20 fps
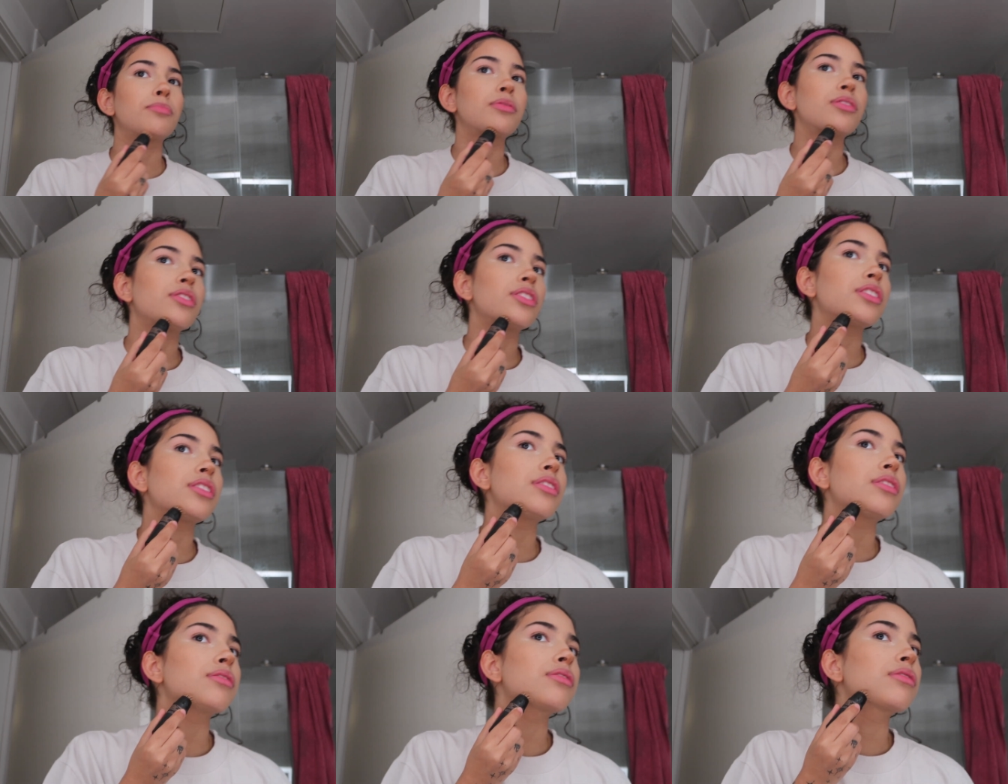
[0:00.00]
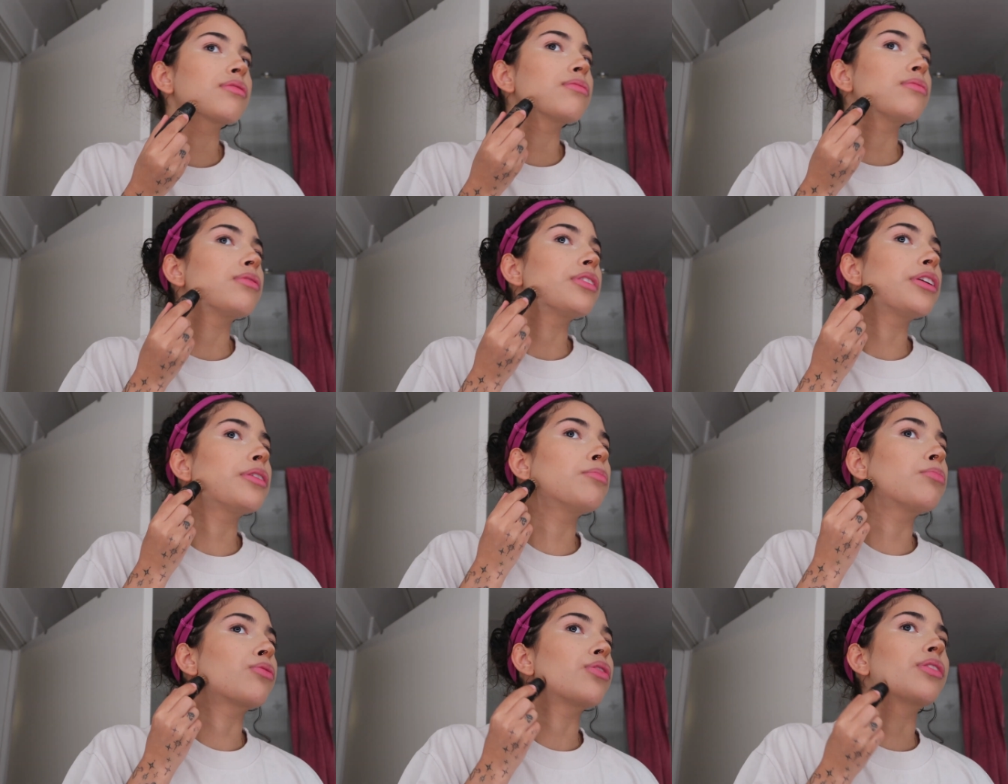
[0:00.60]
So just when
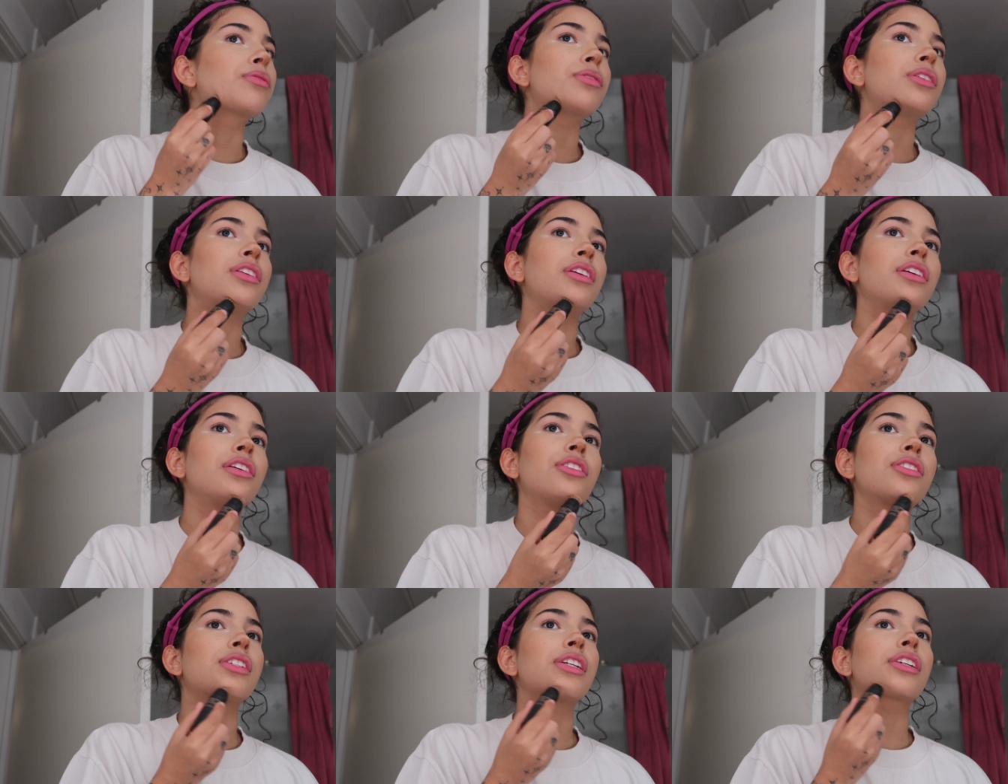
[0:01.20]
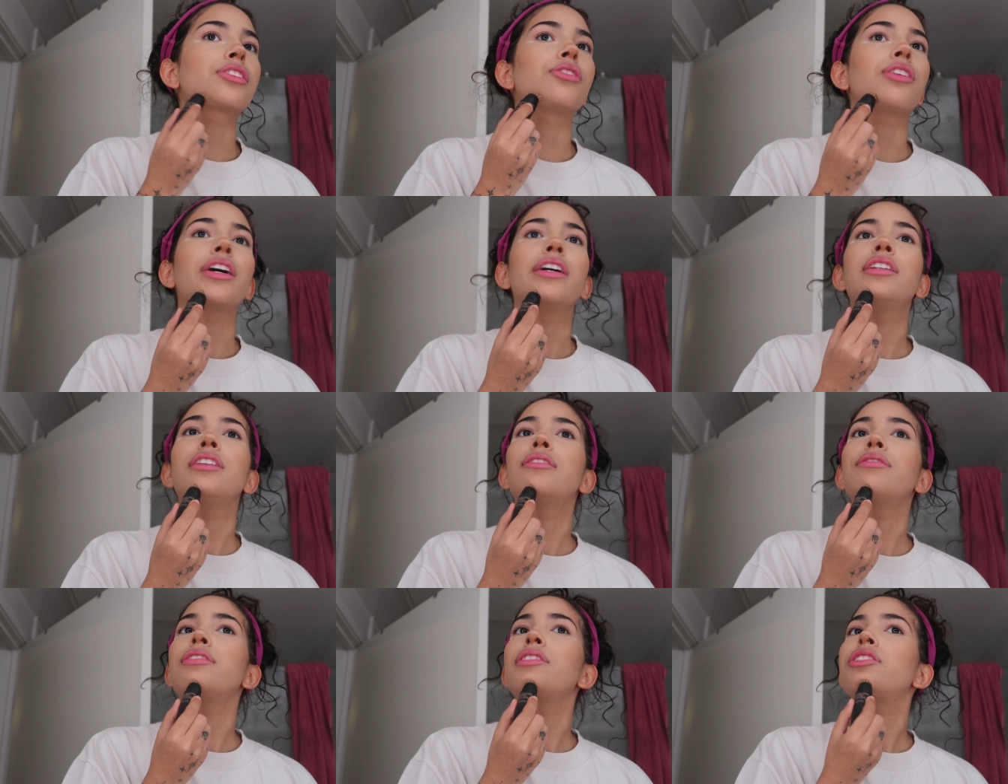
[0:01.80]
you're bored one day, just like try
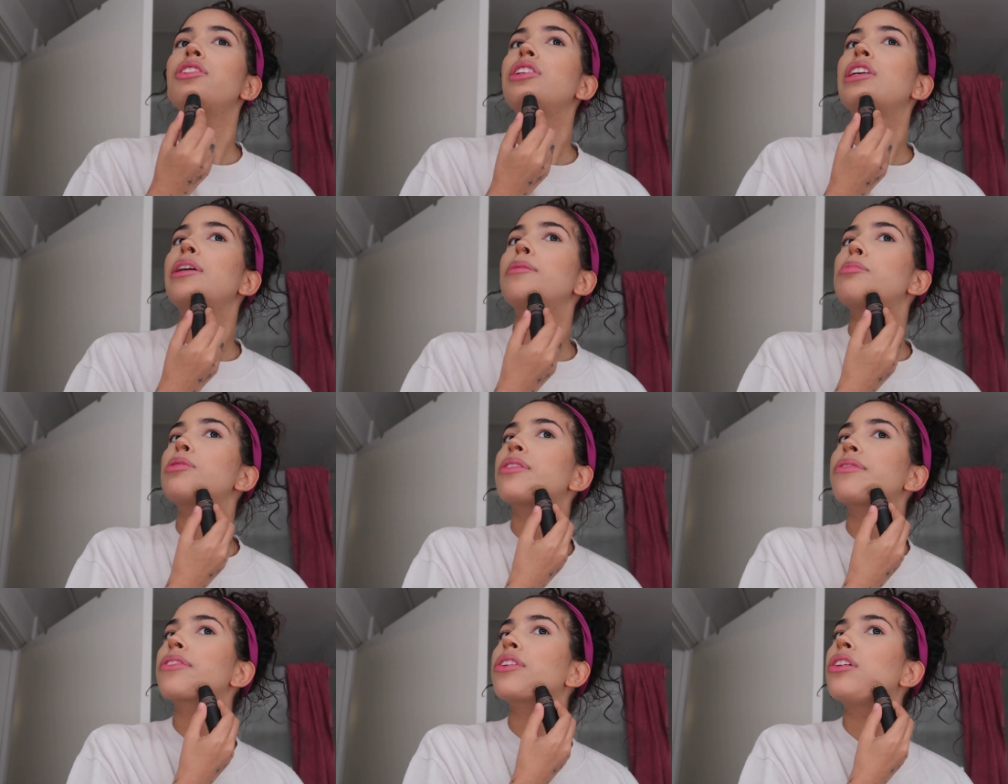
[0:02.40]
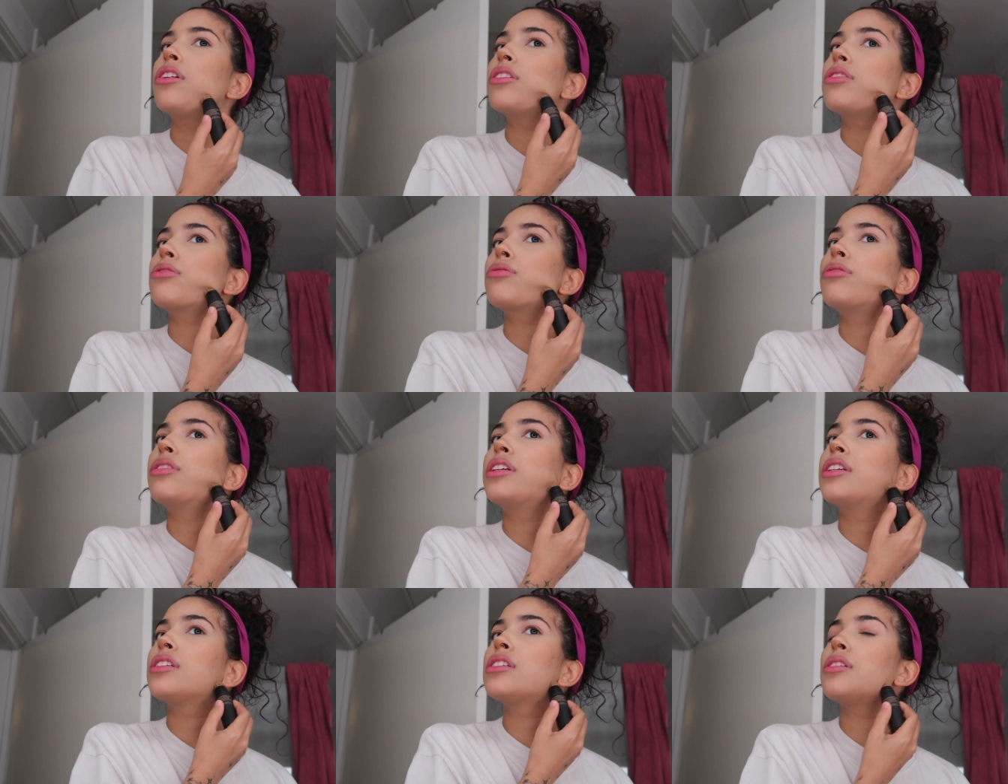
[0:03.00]
different shapes of
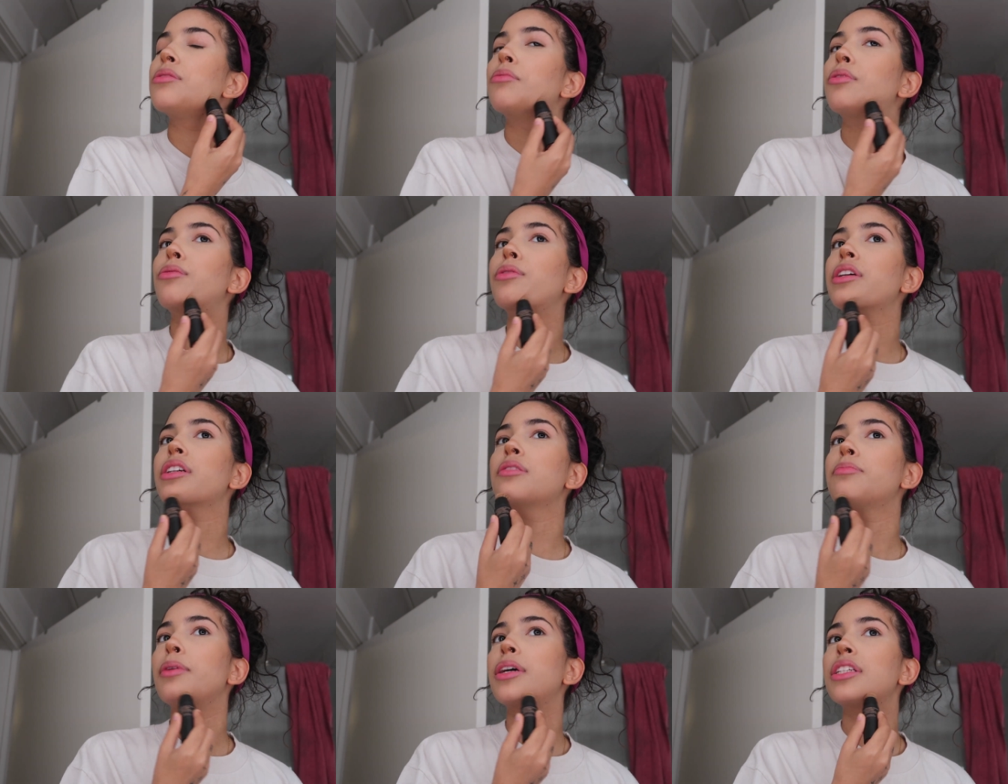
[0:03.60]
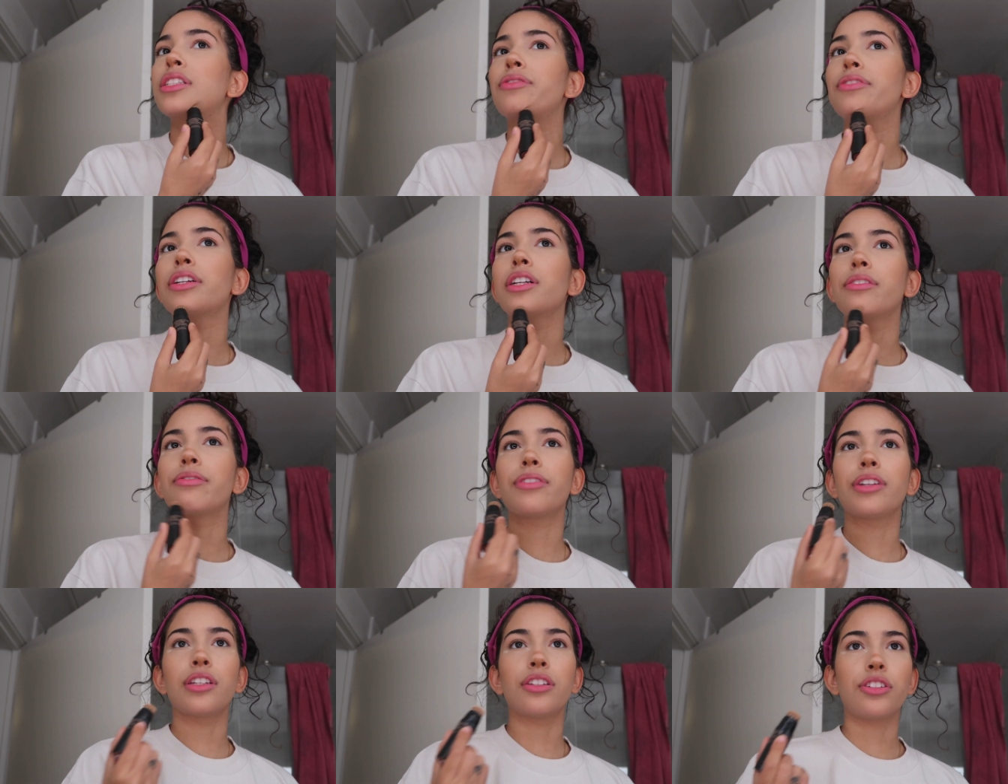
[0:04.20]
contour and see what works best for
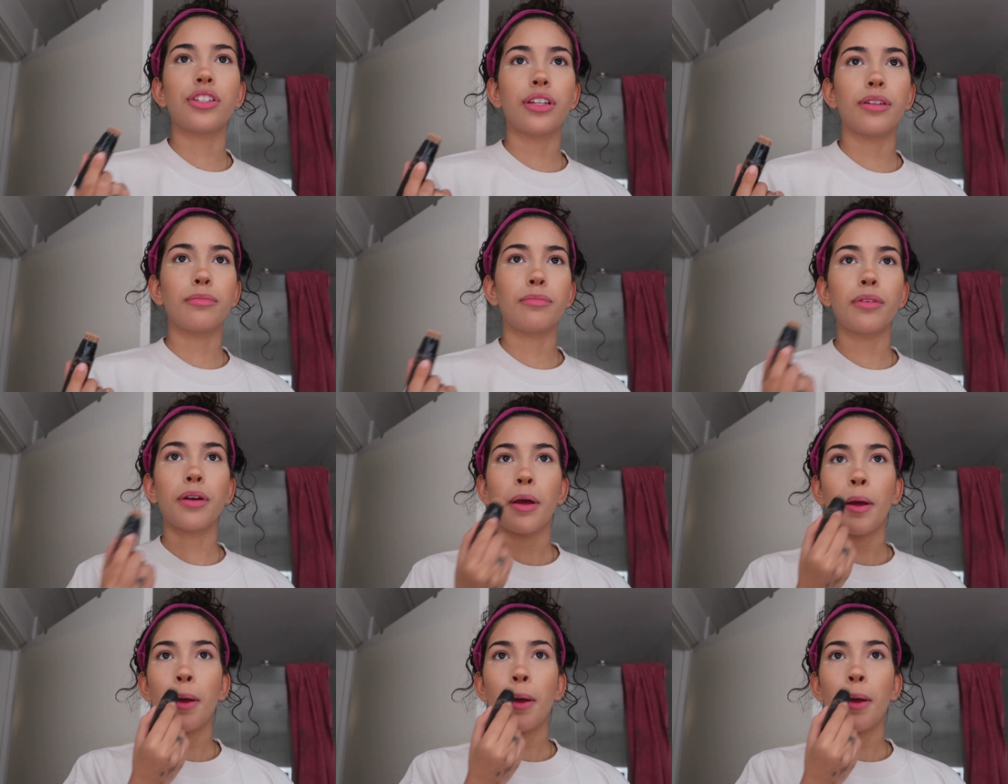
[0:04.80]
your face shape.